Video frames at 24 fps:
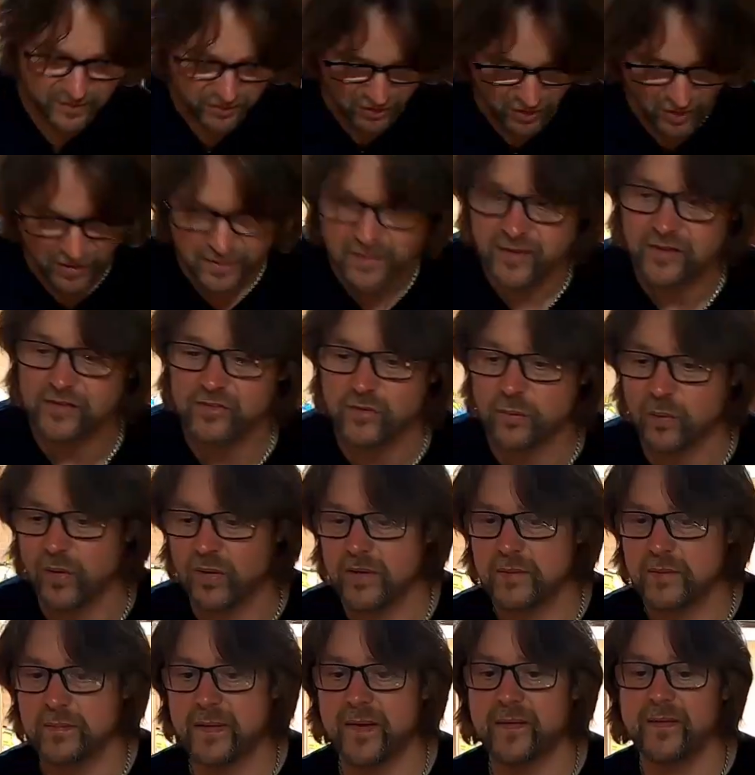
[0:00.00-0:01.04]
you don't need to
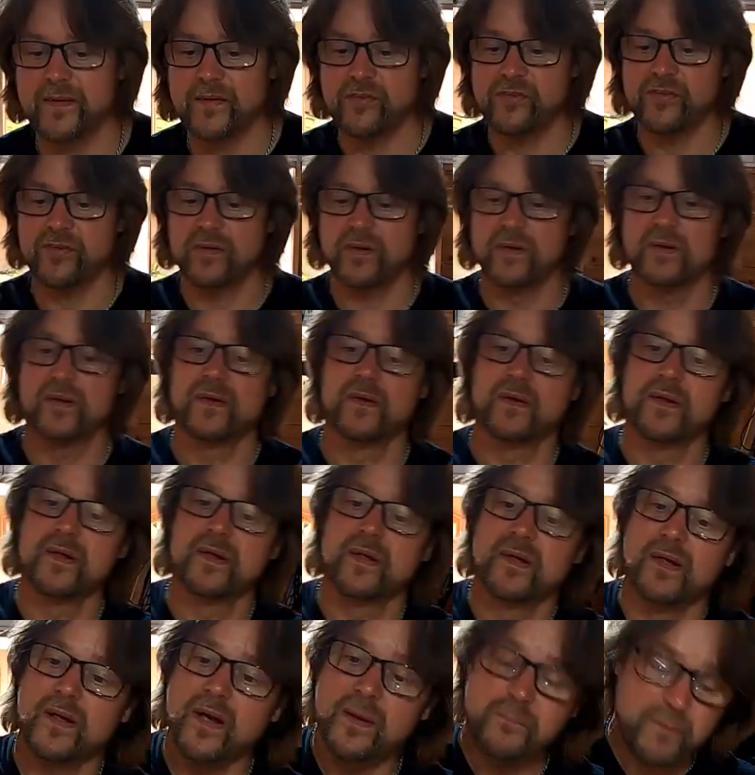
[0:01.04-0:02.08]
worry about this.
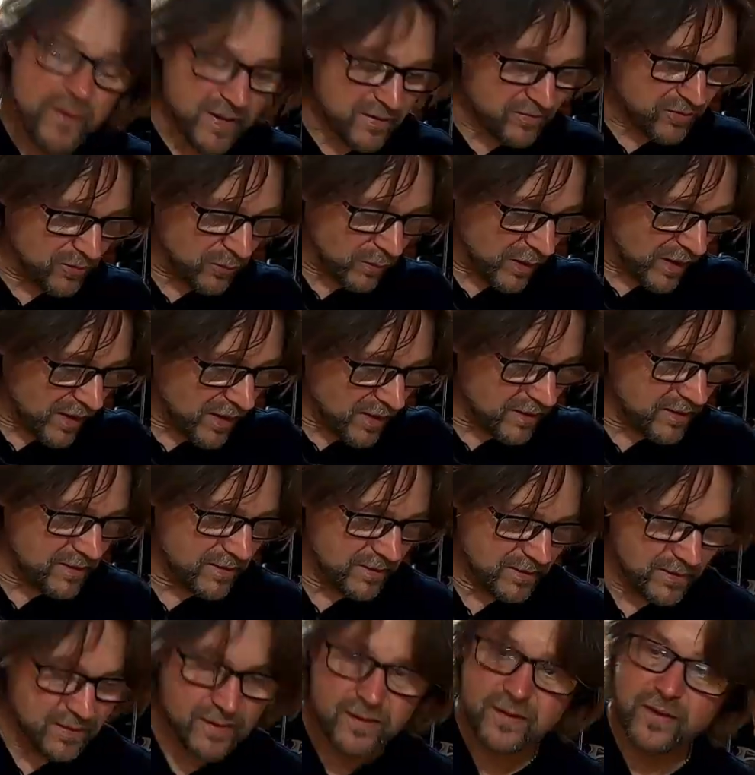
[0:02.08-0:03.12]
But if you are,
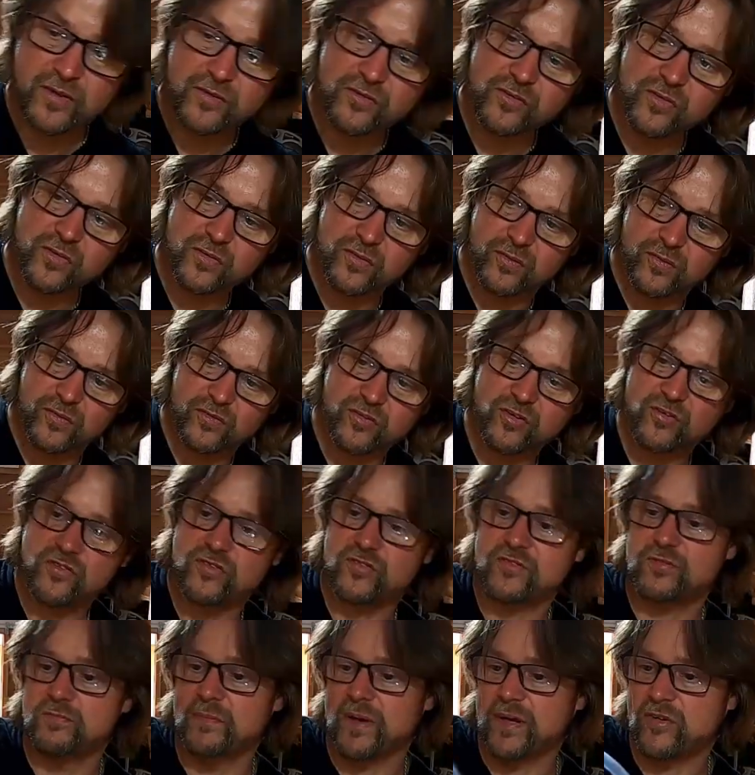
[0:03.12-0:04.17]
you do.
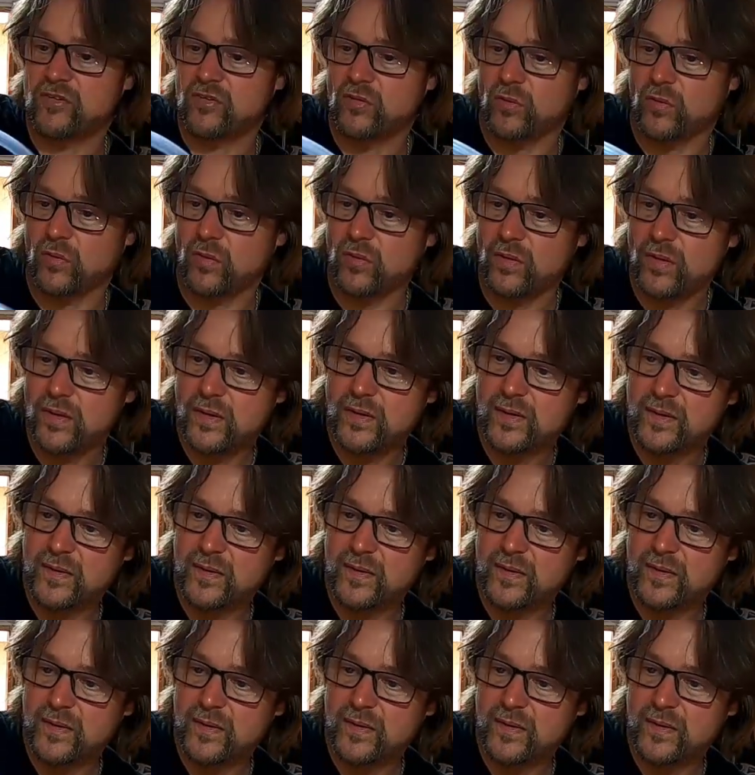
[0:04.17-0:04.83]
Just make sure